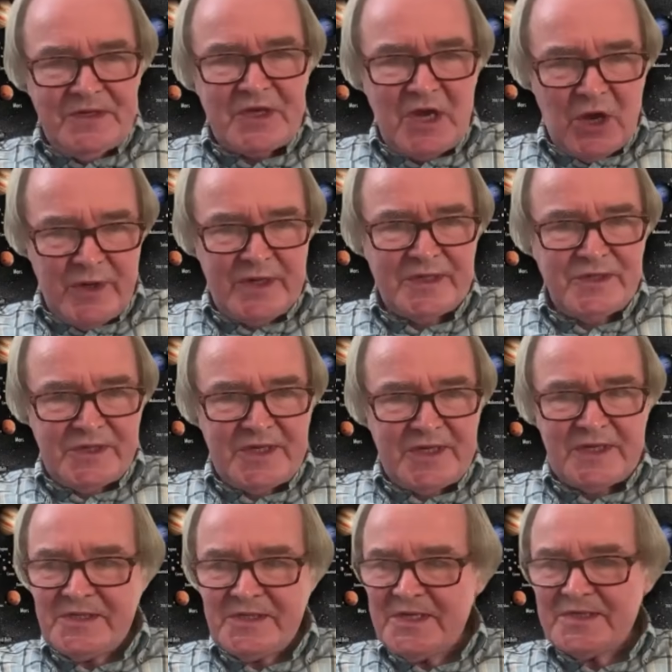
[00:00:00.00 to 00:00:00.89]

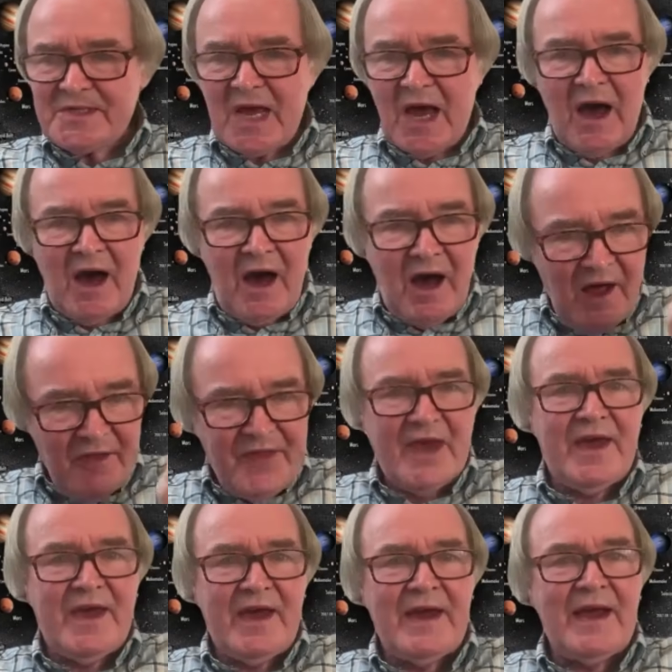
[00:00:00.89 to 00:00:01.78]
coincidences are
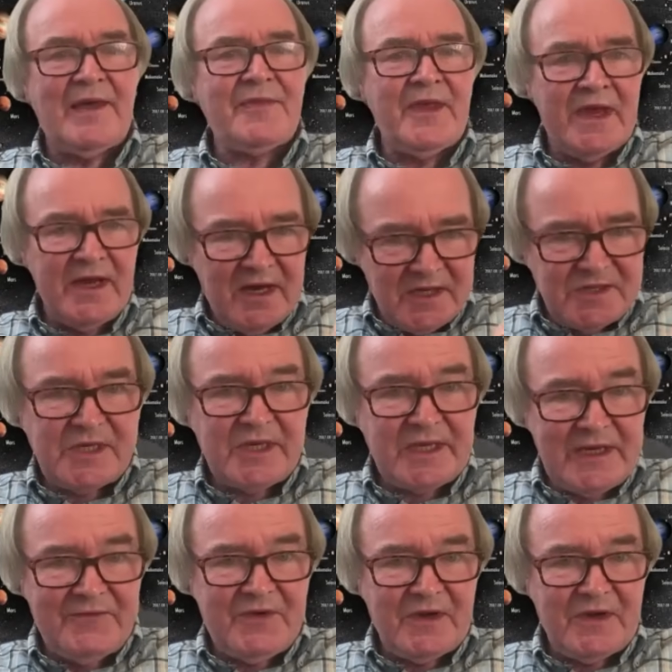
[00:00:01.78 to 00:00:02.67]
there and they are
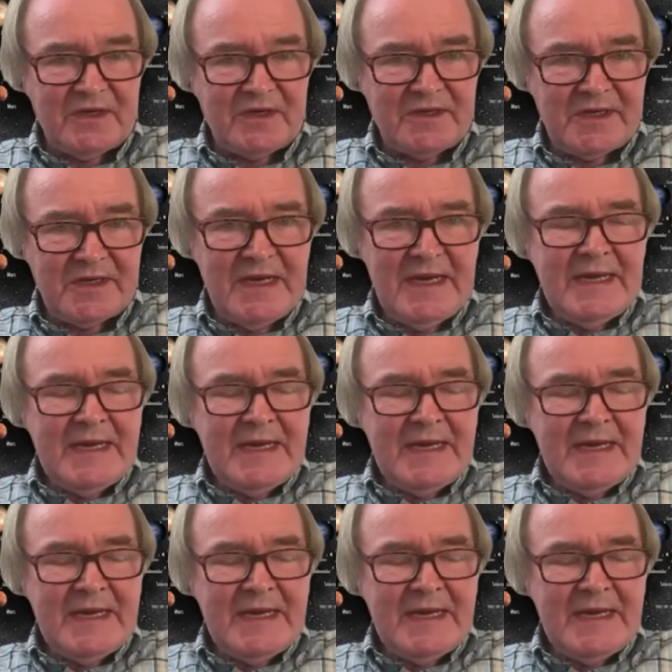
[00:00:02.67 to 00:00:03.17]
significant.